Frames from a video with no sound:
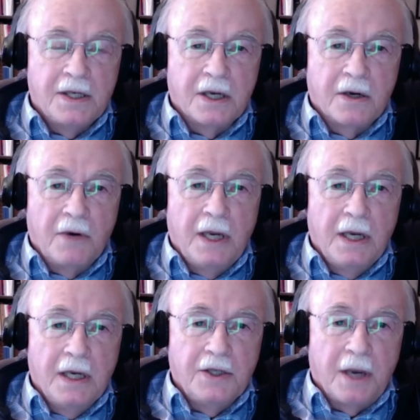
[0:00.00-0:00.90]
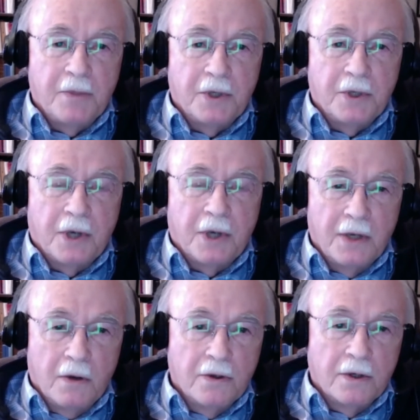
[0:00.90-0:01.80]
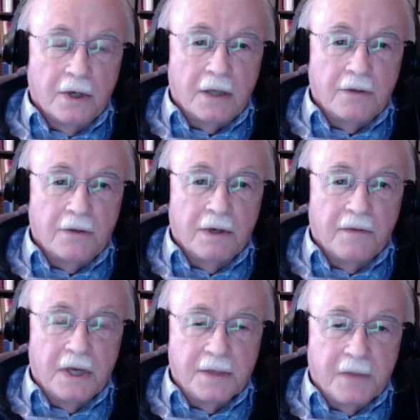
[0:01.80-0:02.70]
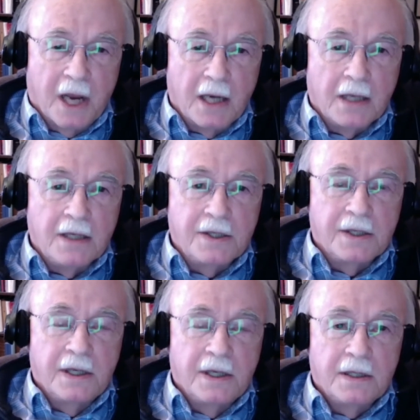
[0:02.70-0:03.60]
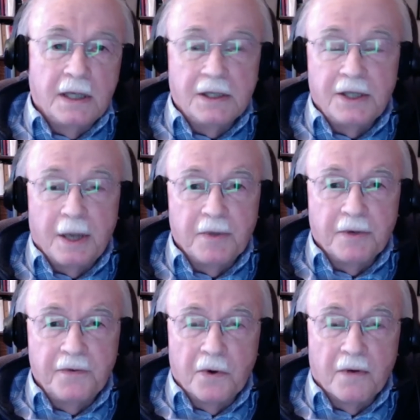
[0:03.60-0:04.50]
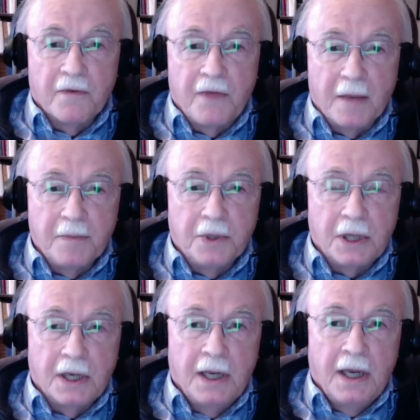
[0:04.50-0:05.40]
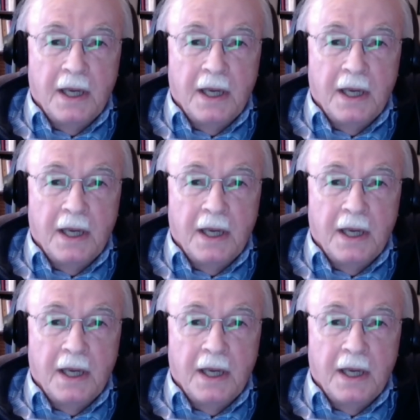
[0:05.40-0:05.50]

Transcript: So in a chapter on the older doctrine of the Ismailis, uh, chapter four of that book,